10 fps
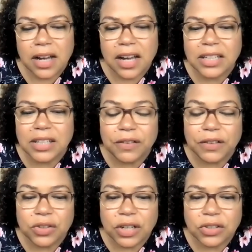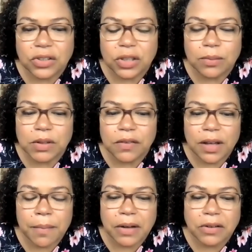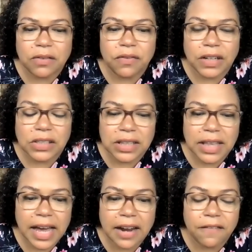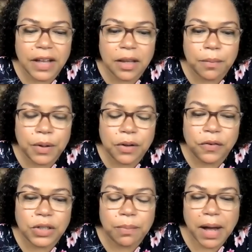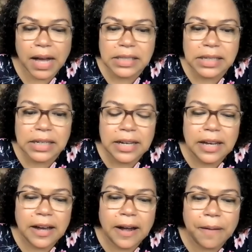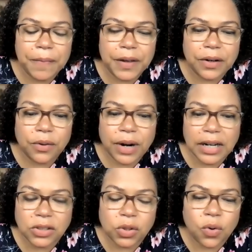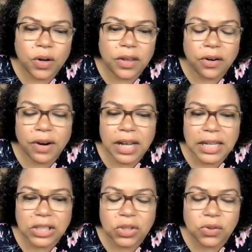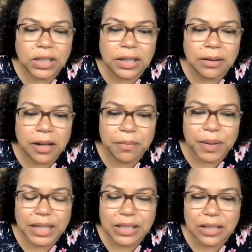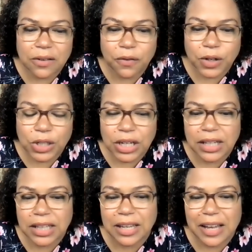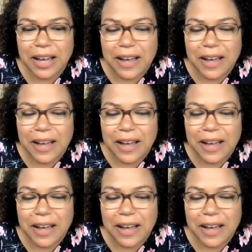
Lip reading: a different structure in terms of the amount of funds that they had available for deposit, their credit score, their credit history, because unfortunately,